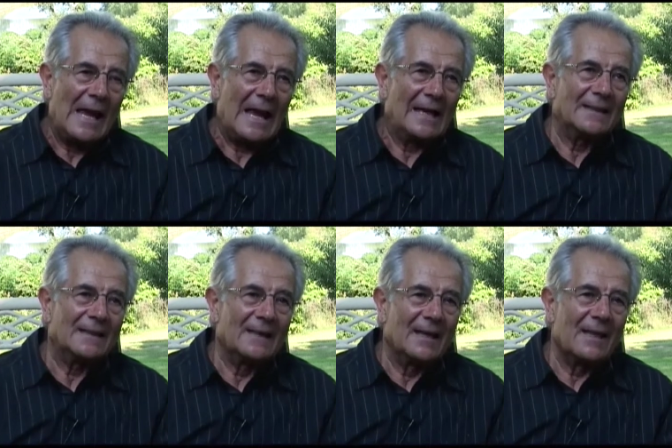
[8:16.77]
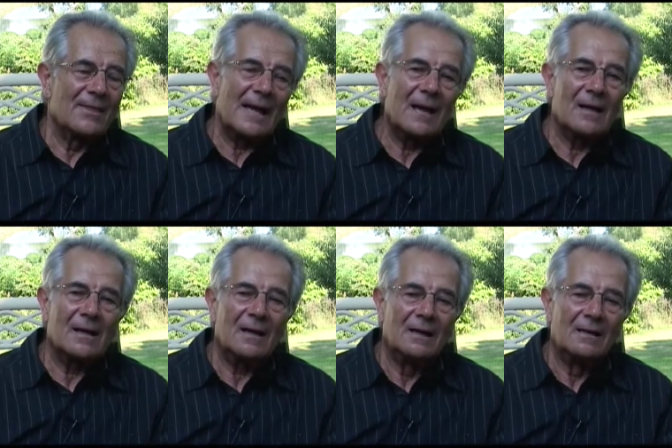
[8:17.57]
And
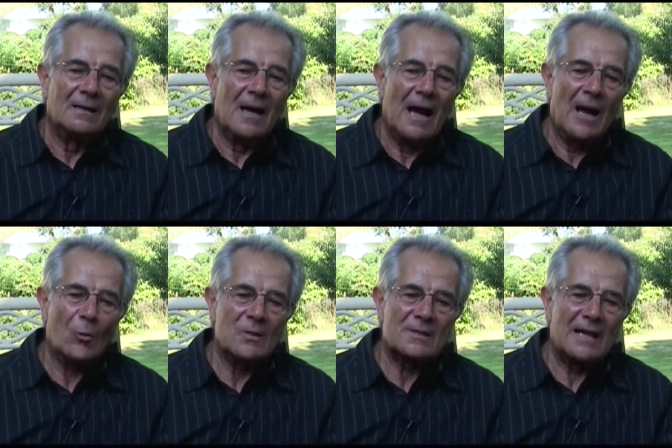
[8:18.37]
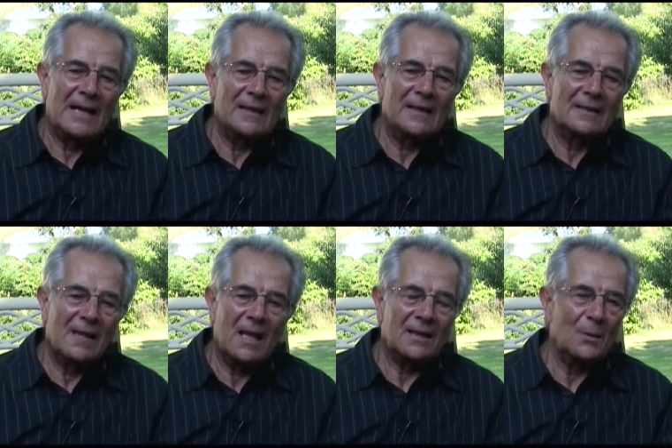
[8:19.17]
there I was in the
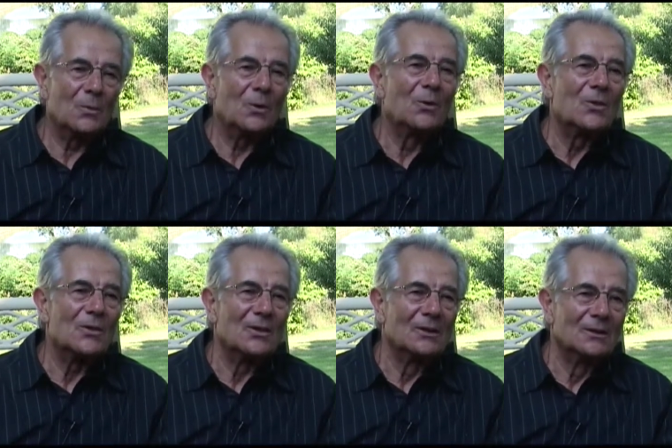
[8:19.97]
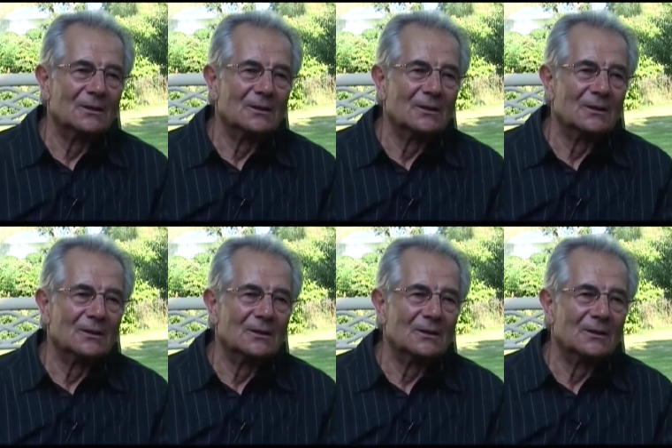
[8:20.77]
Italian booth,